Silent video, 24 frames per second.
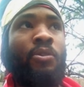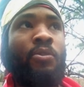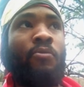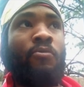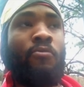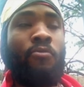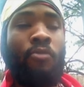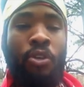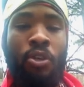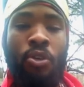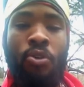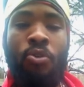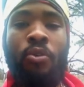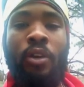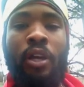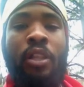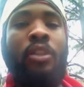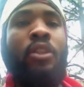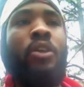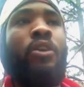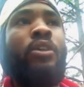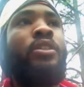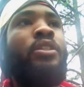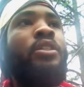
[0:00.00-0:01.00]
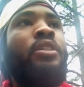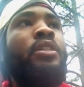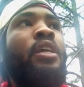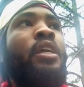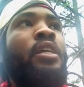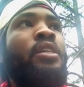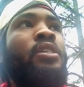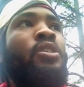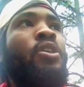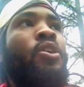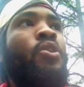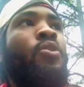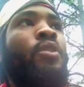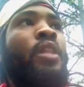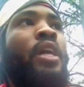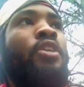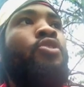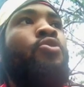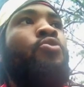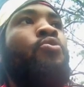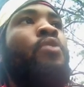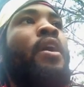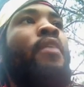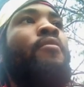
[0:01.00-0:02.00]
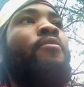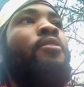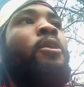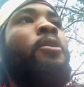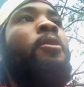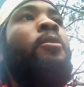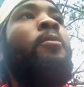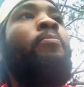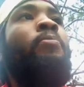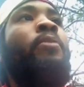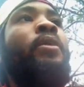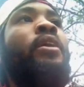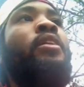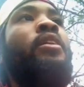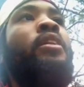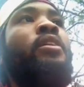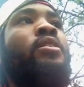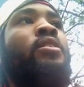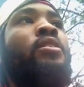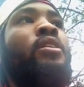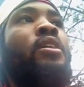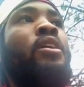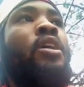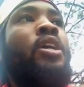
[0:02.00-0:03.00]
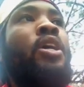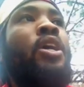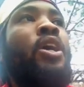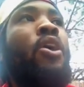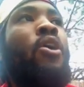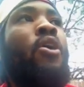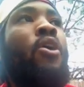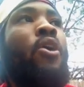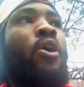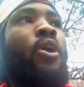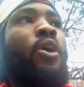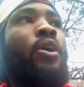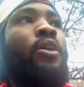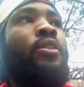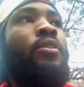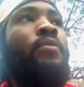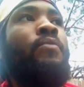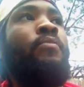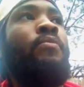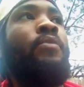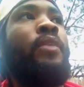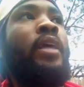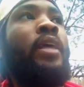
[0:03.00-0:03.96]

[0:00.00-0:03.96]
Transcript: view, it looks as though that you have a dependence on